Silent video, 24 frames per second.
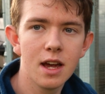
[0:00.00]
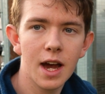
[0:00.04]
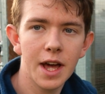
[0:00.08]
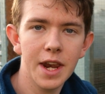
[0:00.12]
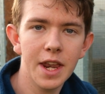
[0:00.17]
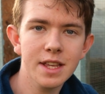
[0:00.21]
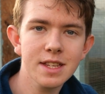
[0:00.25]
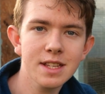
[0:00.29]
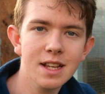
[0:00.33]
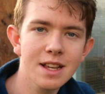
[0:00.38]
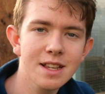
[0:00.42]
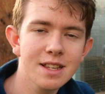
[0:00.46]

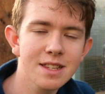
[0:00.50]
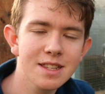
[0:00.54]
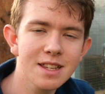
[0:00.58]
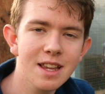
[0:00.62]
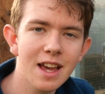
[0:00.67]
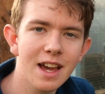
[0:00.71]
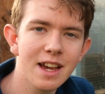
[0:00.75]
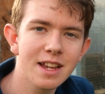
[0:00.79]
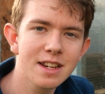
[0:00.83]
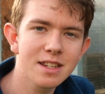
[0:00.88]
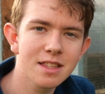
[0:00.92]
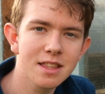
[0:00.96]
And as I
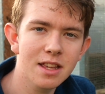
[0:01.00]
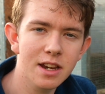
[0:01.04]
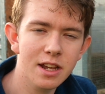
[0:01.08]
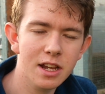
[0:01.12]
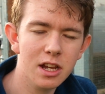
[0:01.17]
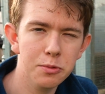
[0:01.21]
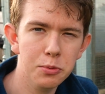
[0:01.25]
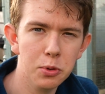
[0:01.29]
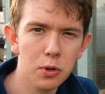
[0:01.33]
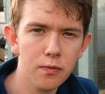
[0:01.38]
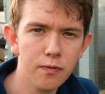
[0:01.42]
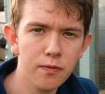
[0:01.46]
said, then I
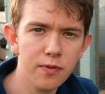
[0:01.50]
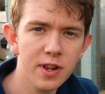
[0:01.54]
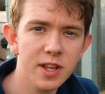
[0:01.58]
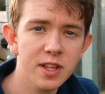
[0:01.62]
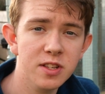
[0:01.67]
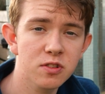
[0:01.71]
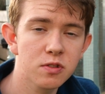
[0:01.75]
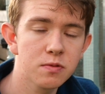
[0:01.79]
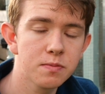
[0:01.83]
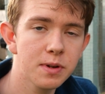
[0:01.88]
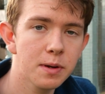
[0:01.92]
could put fleece or